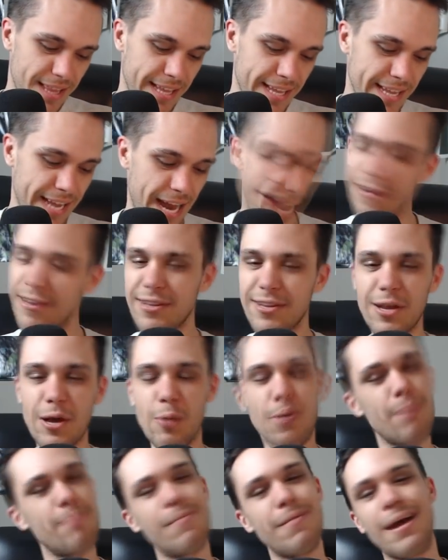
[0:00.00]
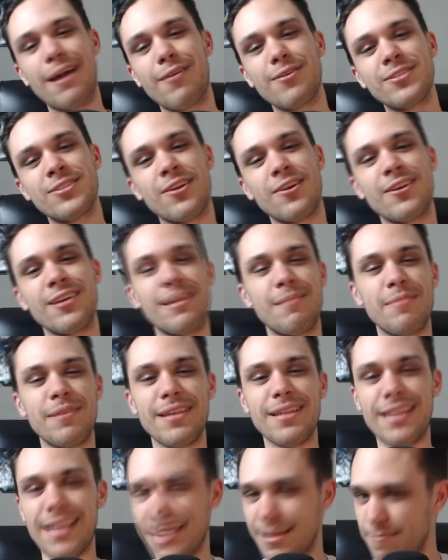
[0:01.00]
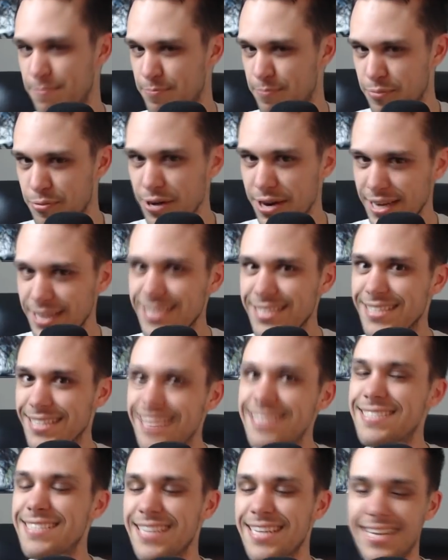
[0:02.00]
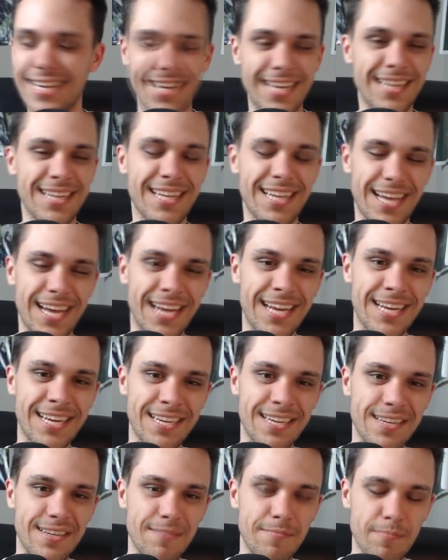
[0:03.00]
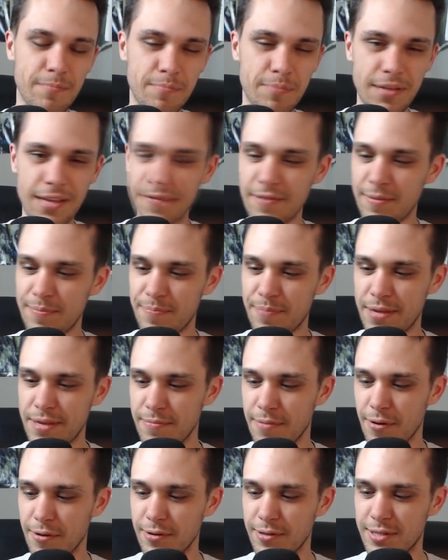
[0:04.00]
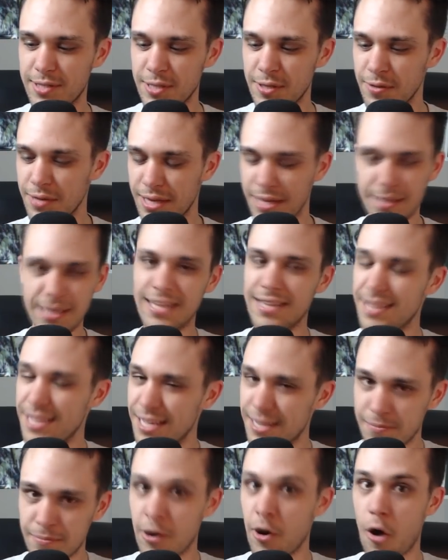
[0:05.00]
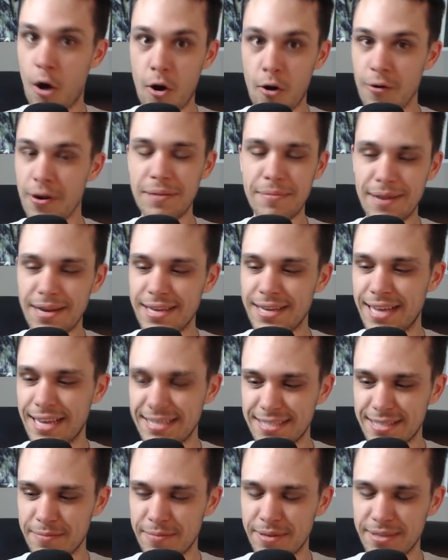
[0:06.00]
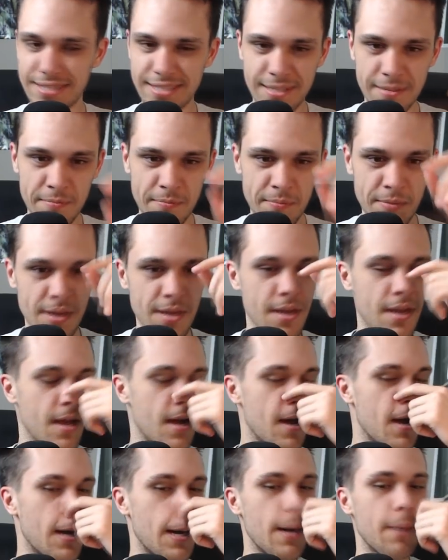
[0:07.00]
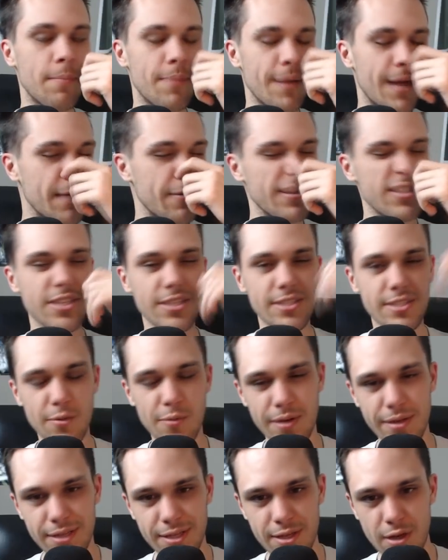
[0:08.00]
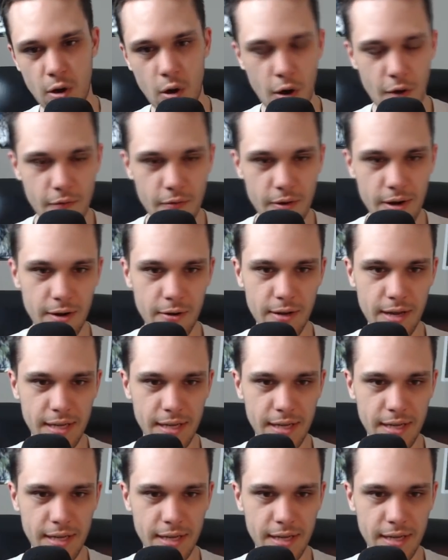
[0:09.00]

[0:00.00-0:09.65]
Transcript: Like, I already know what medals are gonna be like pretty decent in PvP mode too. Like that, like already my guesstimates. But anyways, just to quickly go over it.